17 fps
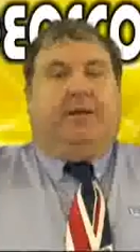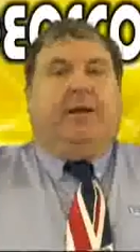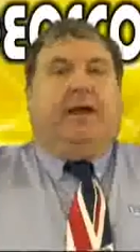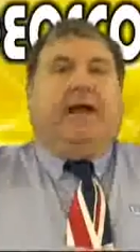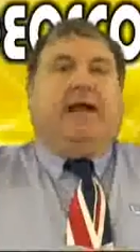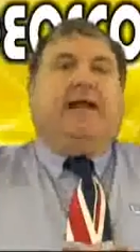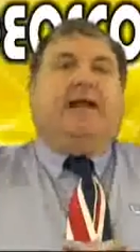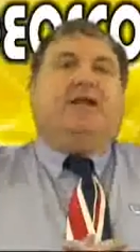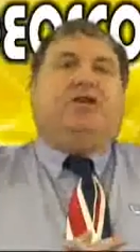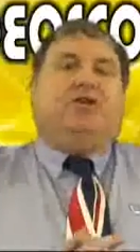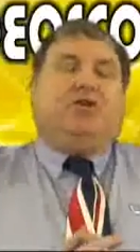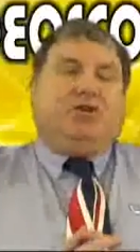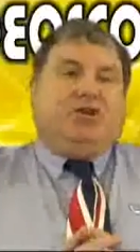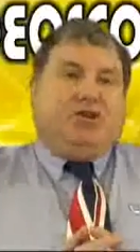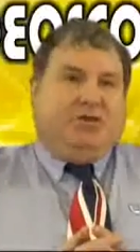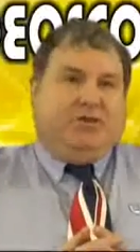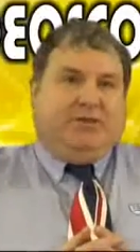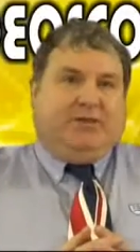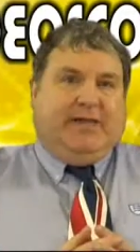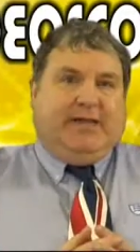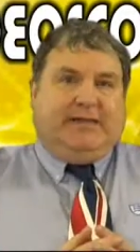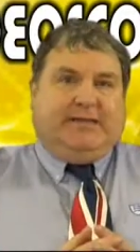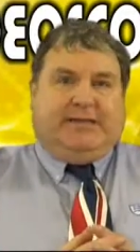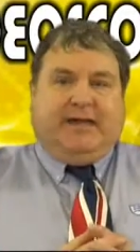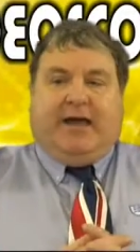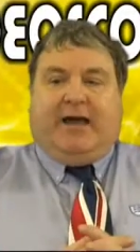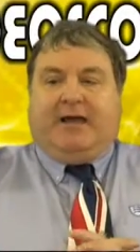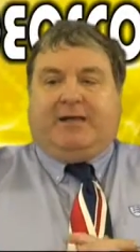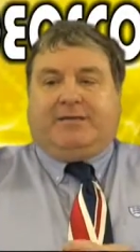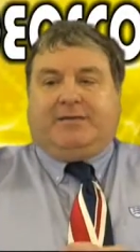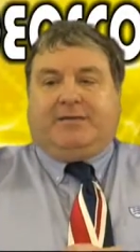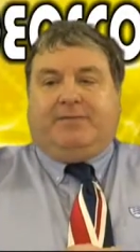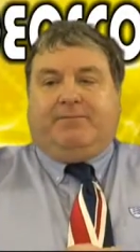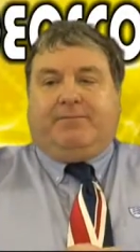And here's your Tuesday
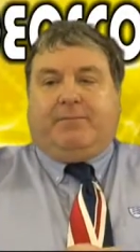stars.